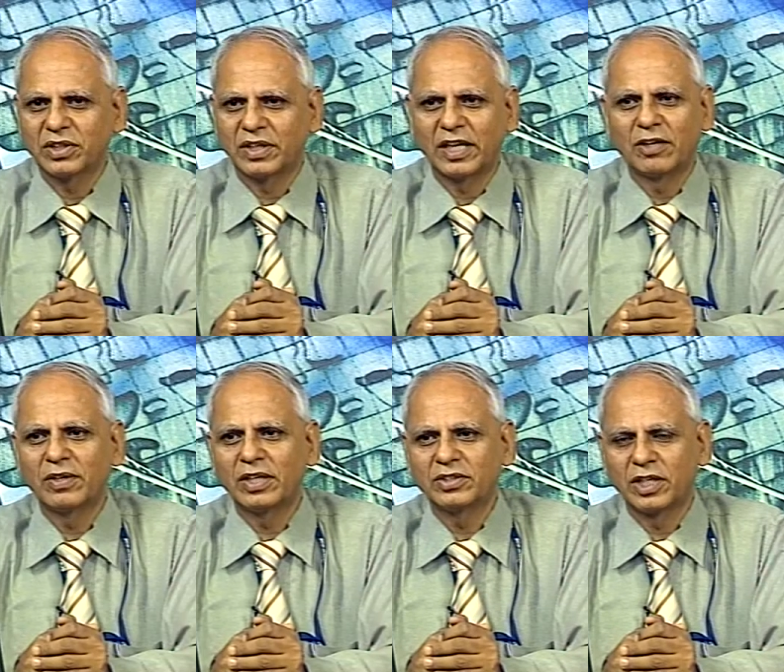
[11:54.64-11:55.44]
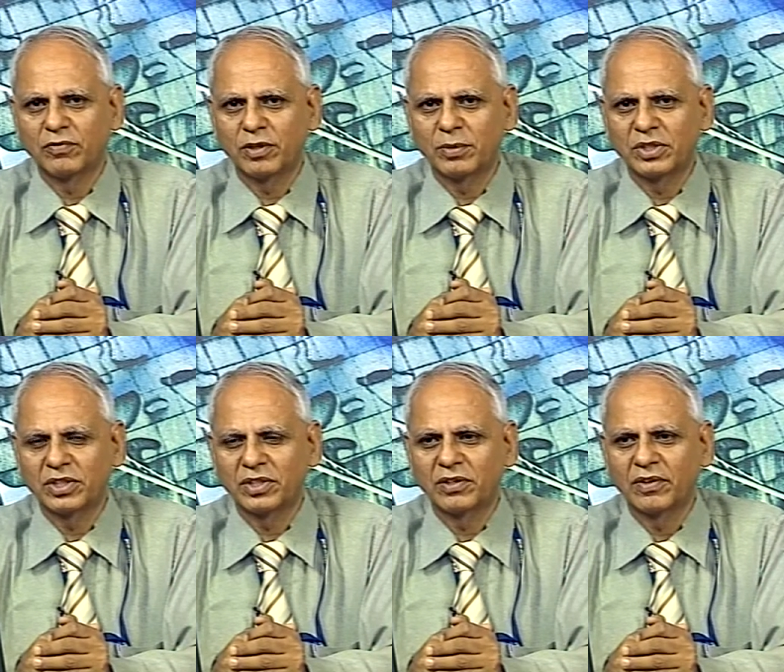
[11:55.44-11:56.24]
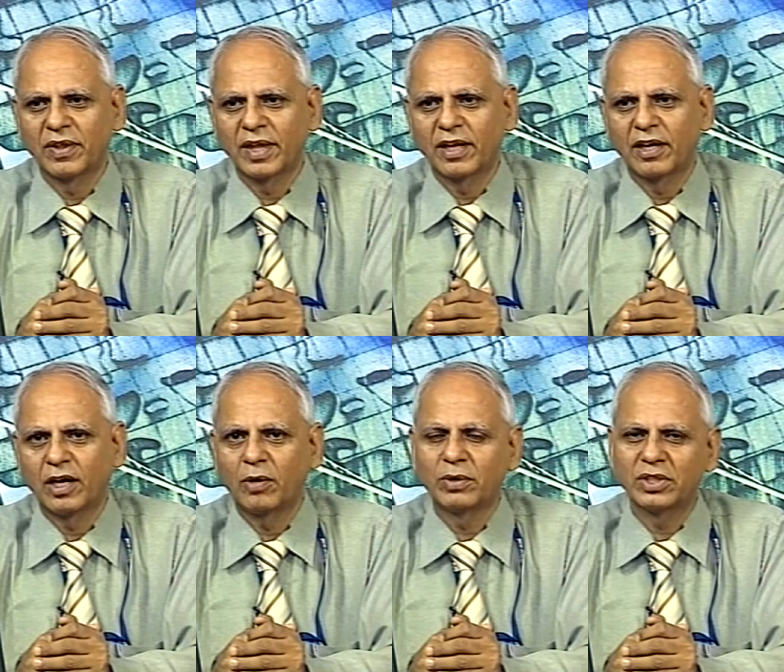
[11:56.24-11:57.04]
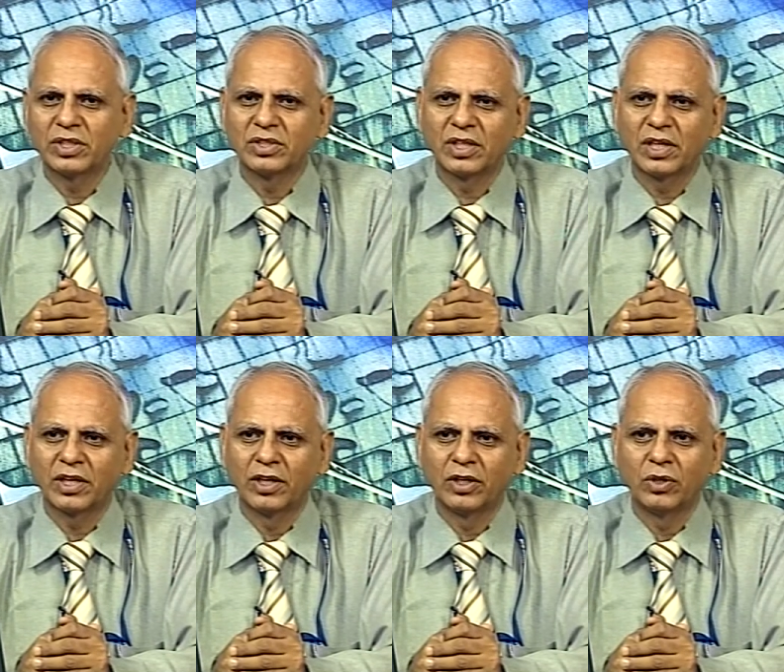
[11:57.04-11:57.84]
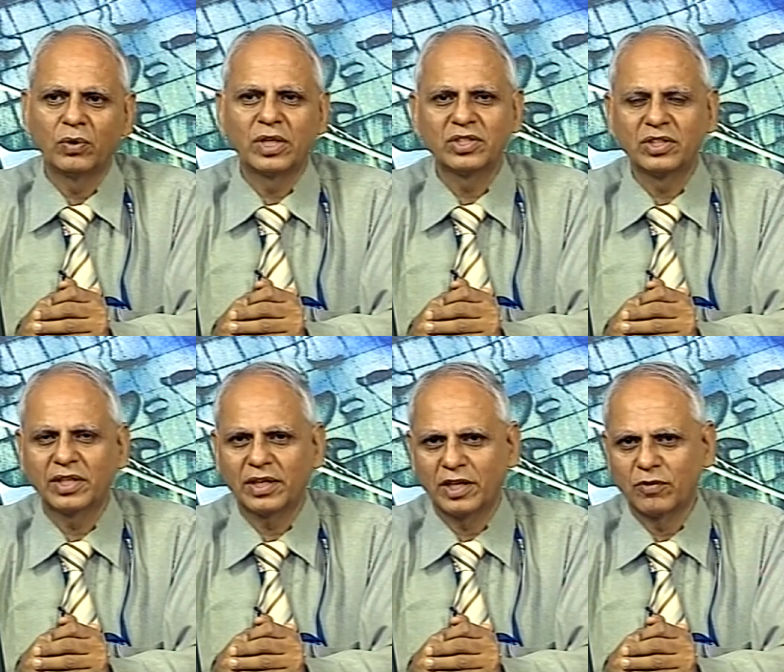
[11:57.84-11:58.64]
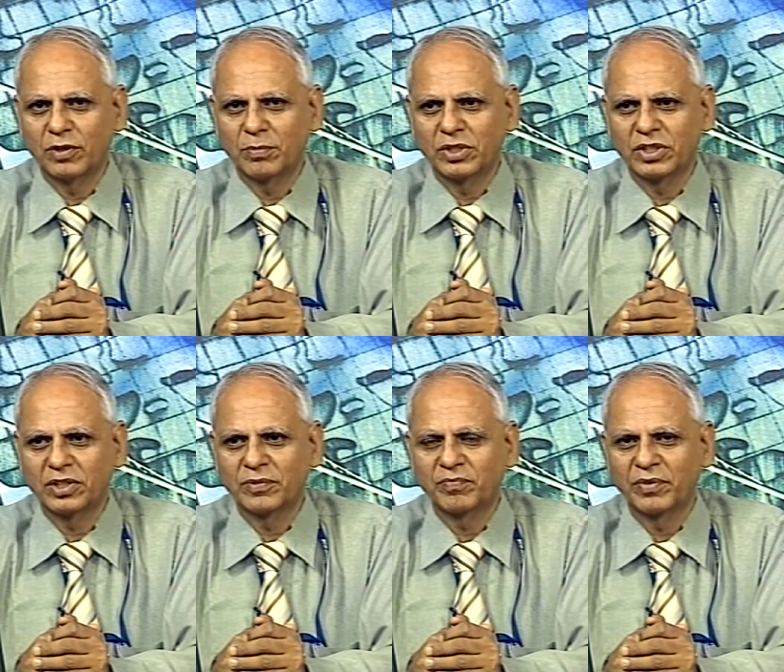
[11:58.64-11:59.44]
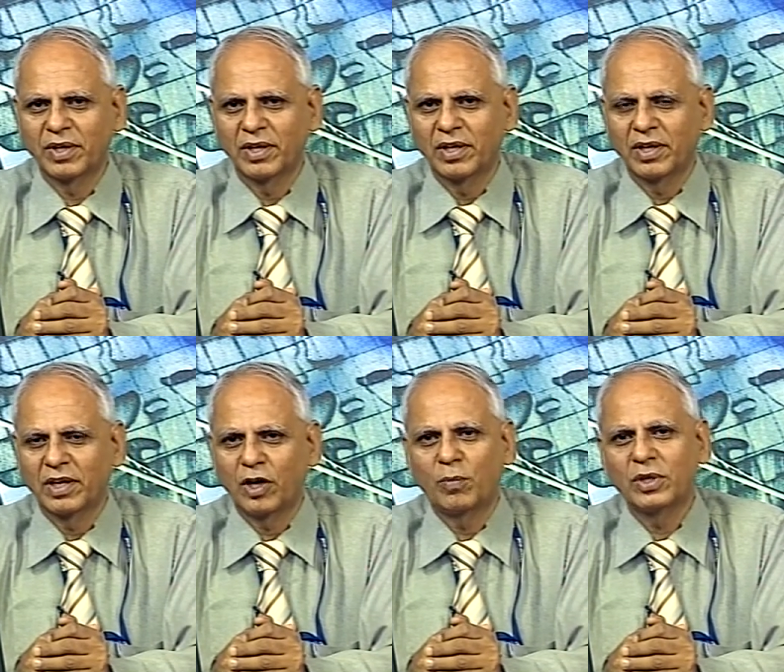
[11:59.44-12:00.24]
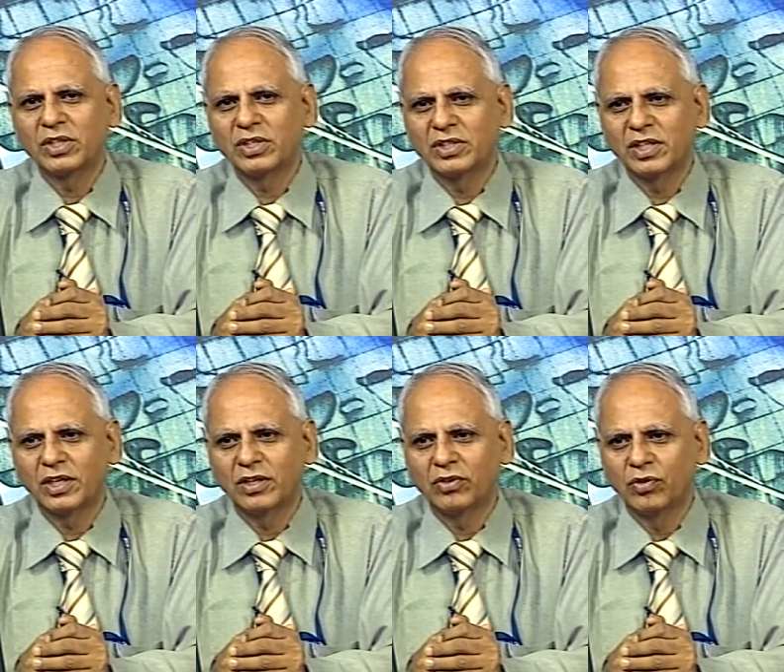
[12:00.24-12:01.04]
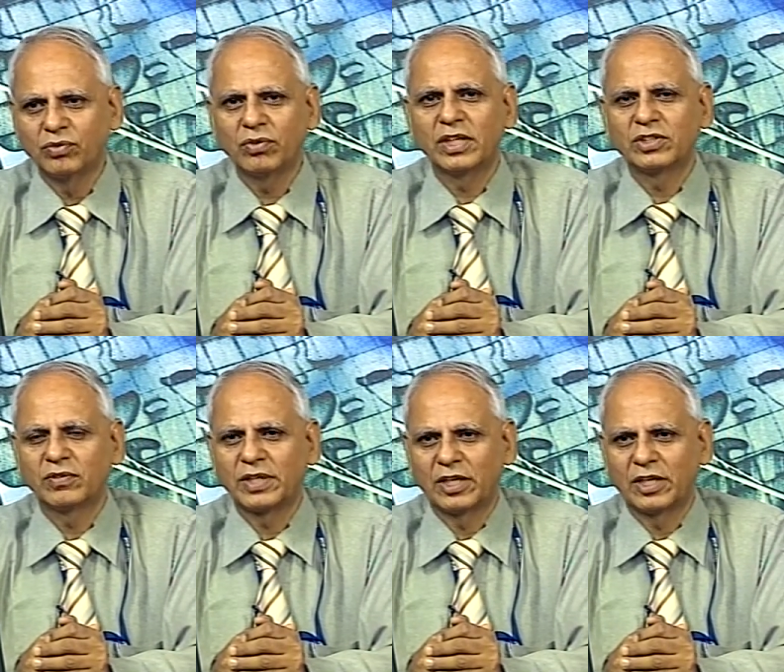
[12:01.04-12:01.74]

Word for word: relevant is the information how much is the newness in the information, how much is the usefulness of that